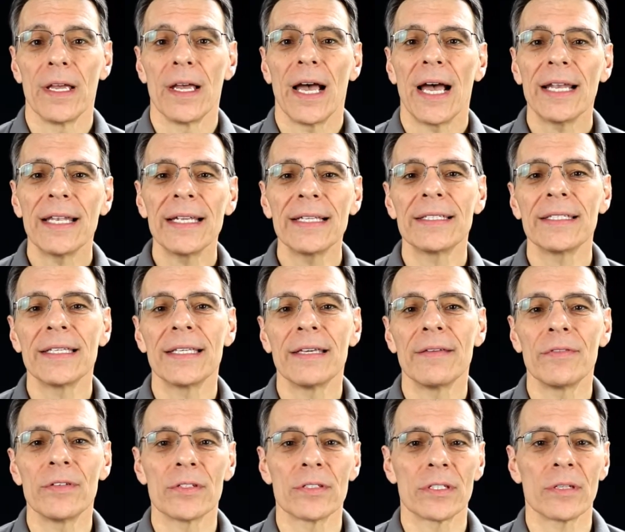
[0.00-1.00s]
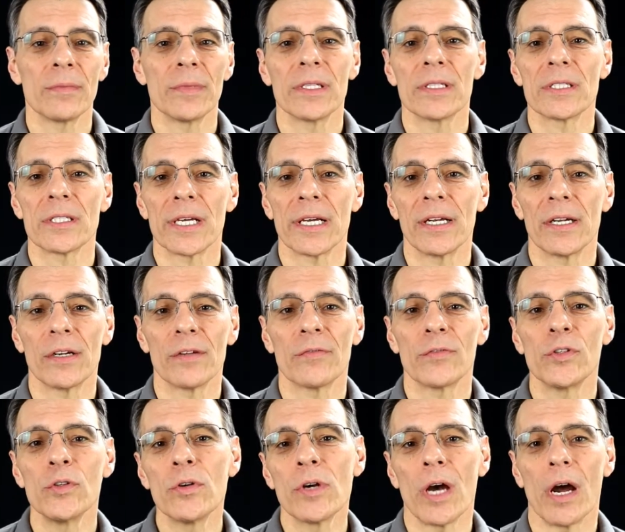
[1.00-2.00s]
I'd like to give you some insight on
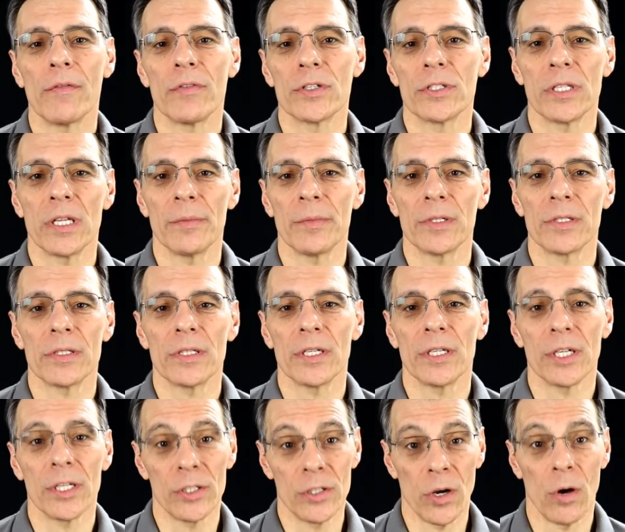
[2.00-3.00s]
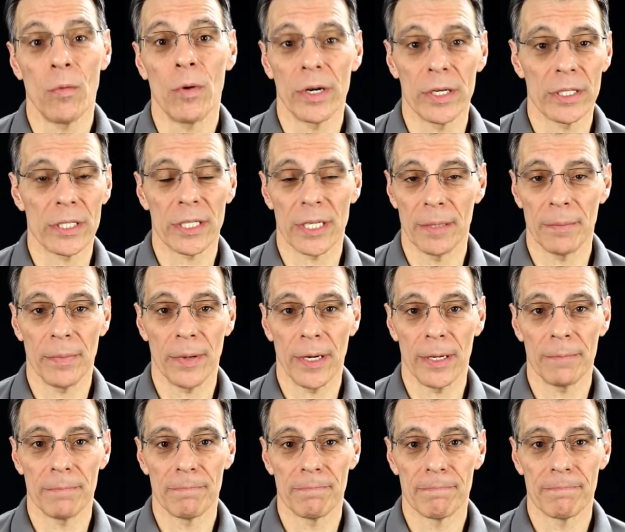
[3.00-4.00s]
a few coverage limits that you don't want to skimp
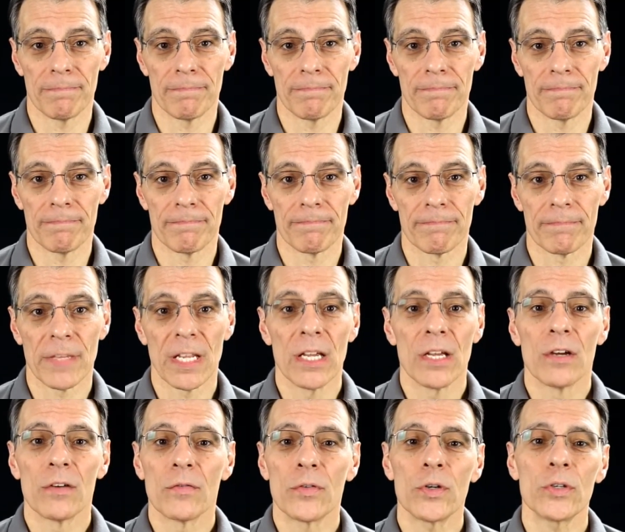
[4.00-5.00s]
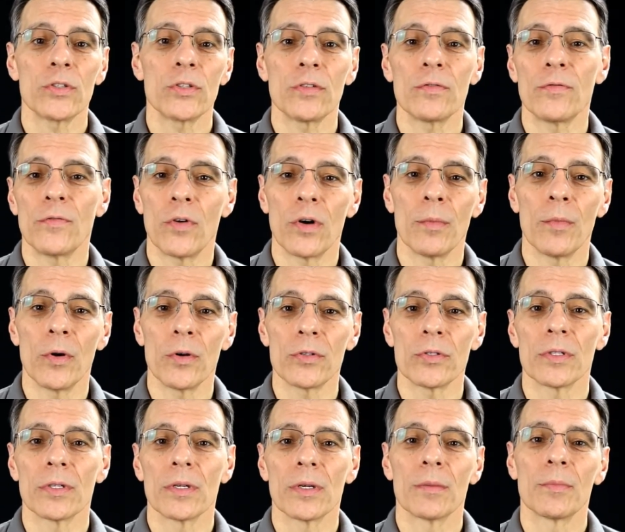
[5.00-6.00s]
on. First and
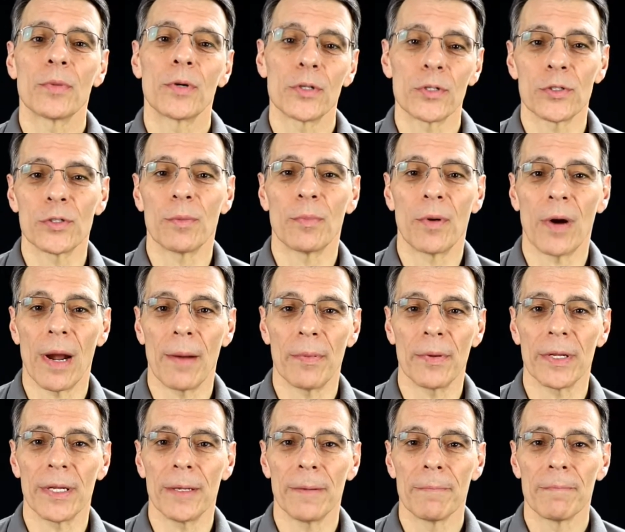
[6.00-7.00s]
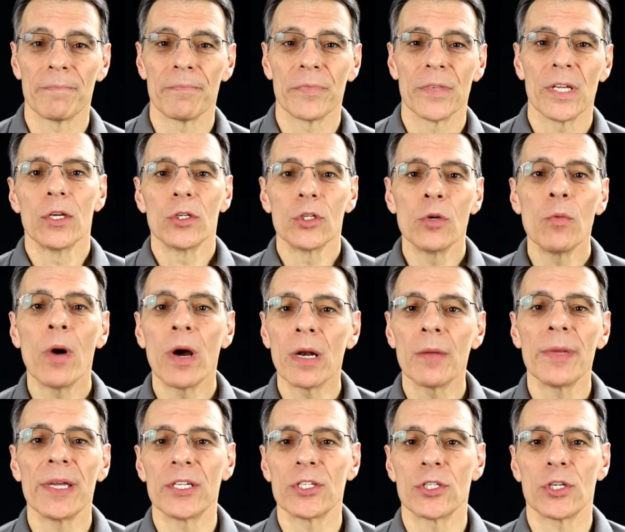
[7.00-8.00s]
foremost, personal property. You want to
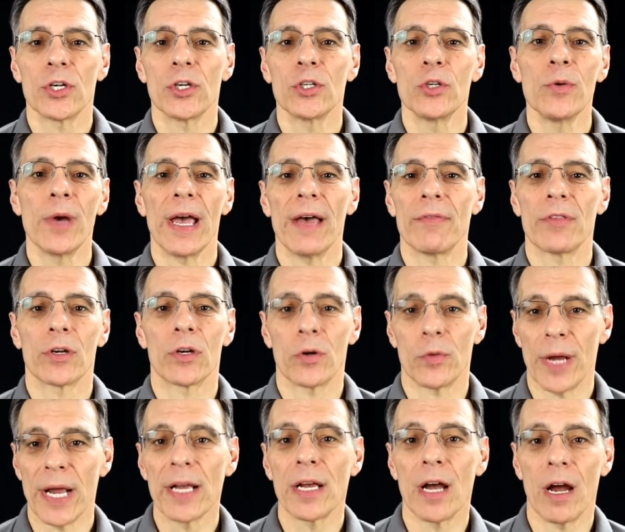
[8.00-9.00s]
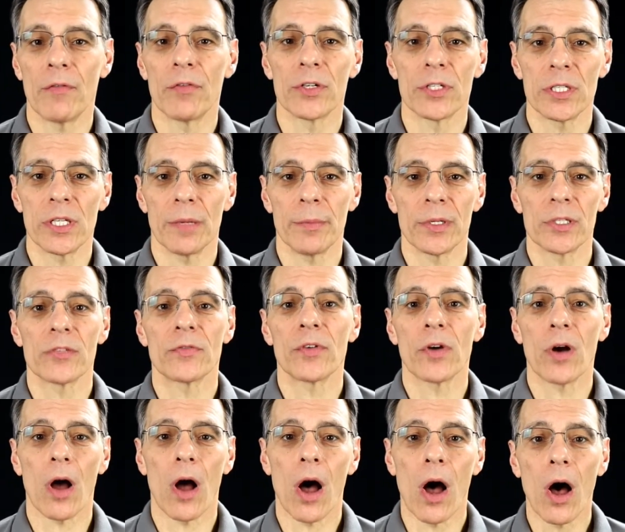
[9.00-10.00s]
make sure you have the correct coverage limits
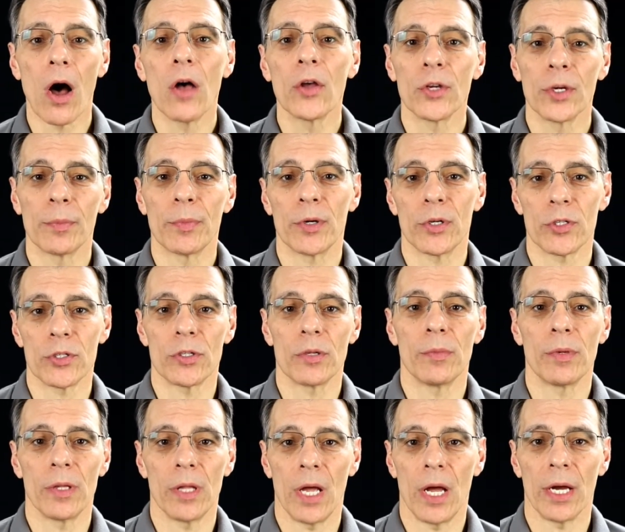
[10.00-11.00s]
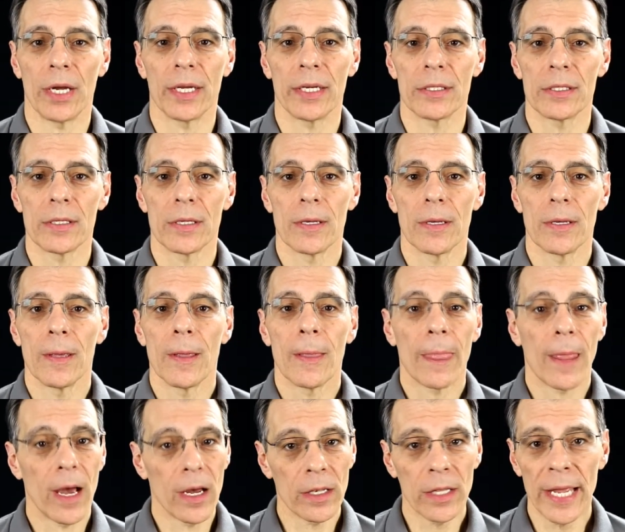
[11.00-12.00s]
for all your personal belongings.
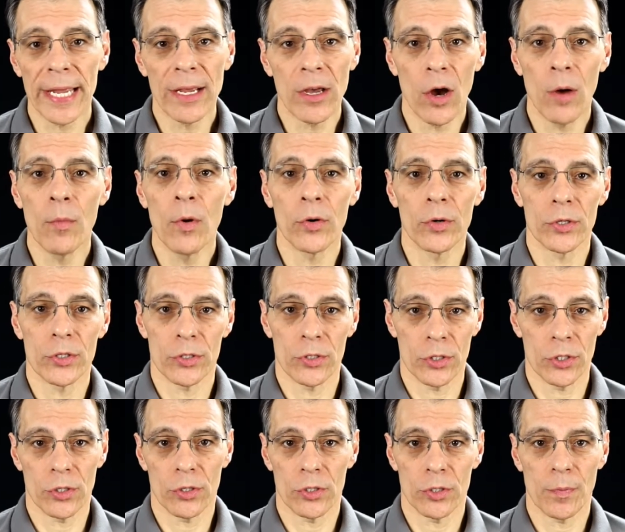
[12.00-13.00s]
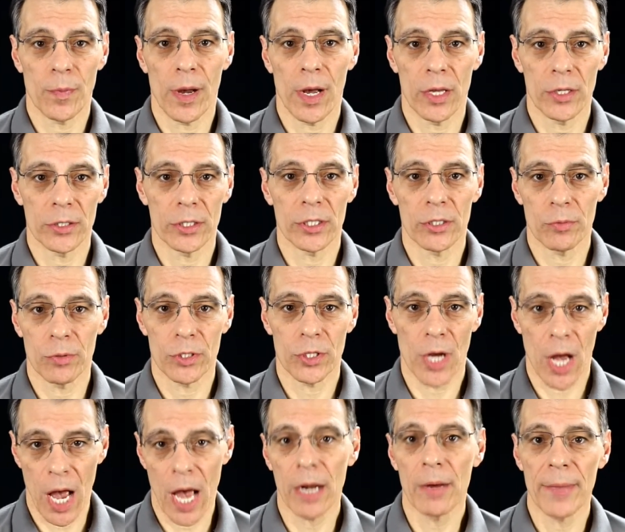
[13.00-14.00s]
Unlike homeowners insurance policies, which
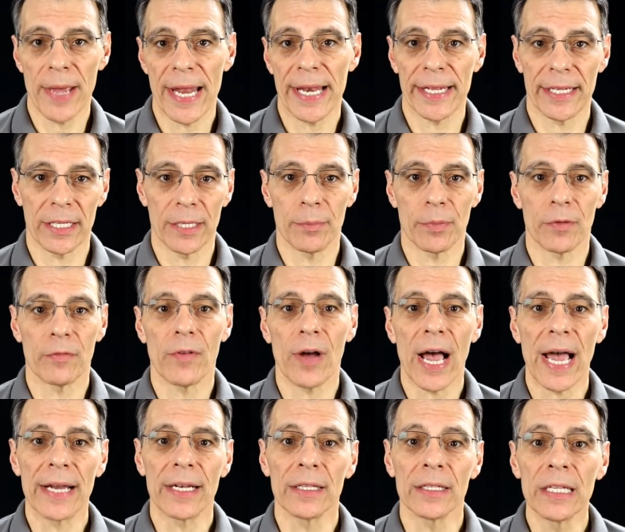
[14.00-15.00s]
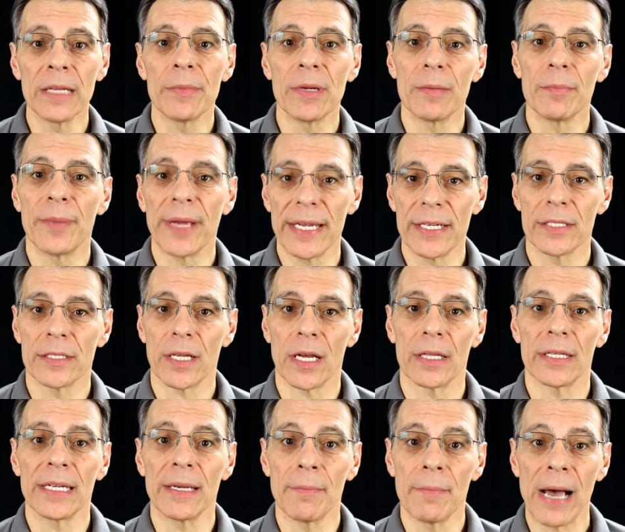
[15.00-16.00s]
automatically provide a limit based
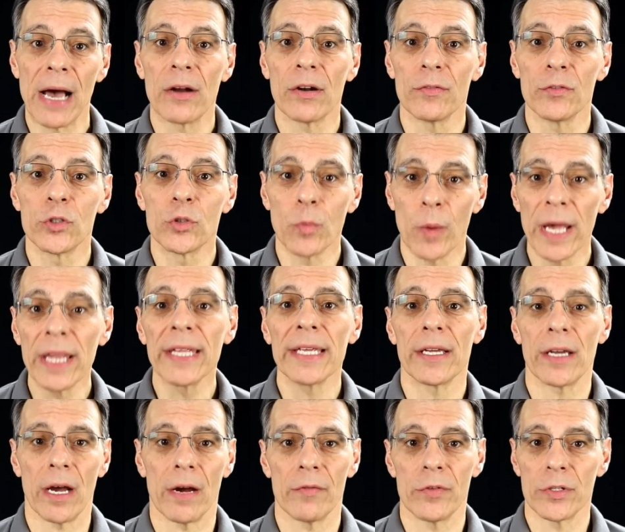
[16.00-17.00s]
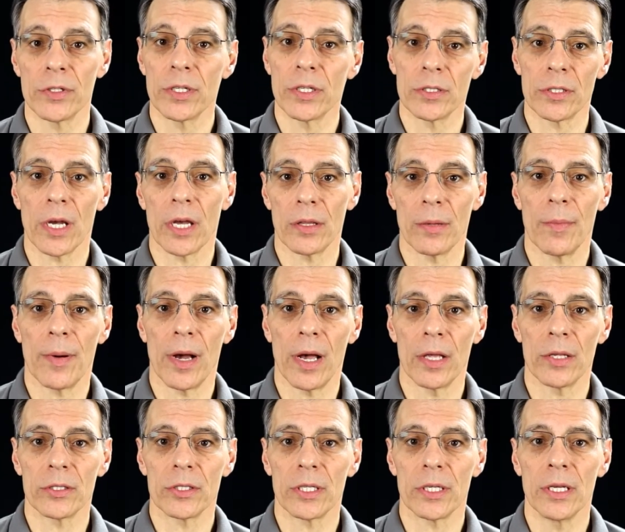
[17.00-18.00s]
on the amount of dwelling coverage that's on the
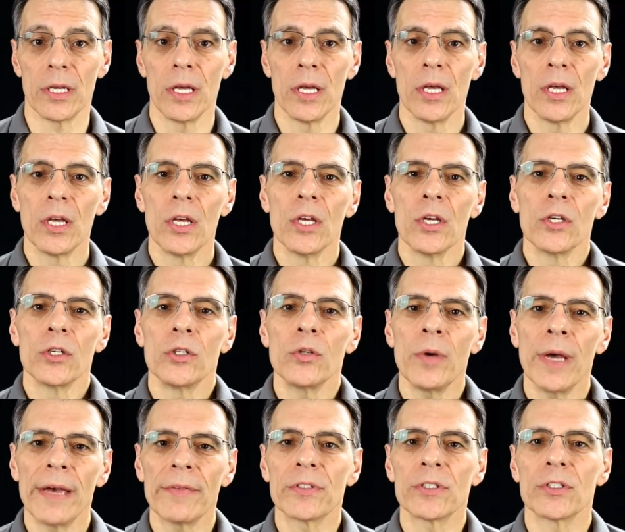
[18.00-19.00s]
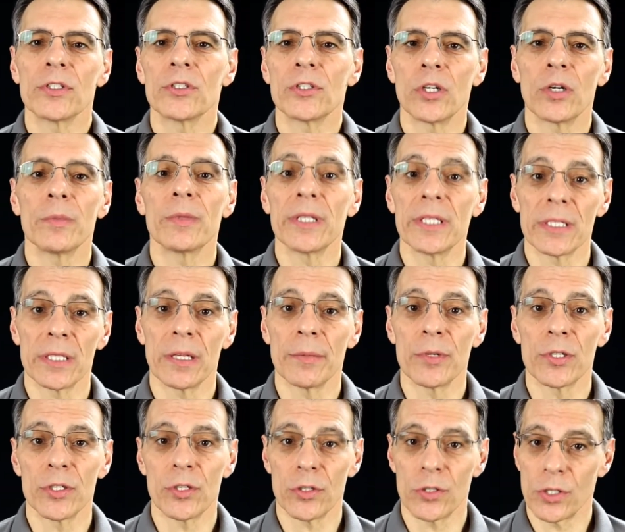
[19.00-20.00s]
policy, you have to determine these
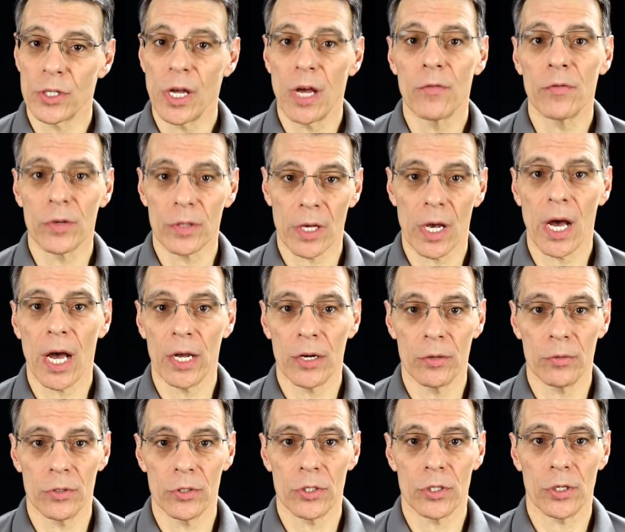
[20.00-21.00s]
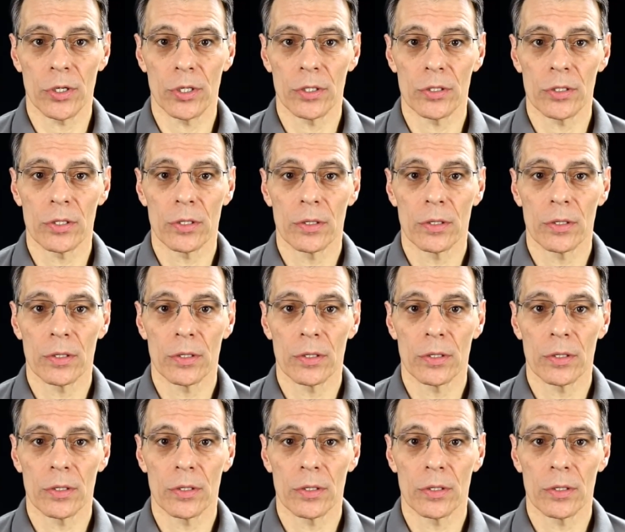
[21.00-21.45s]
limits yourself with condo insurance.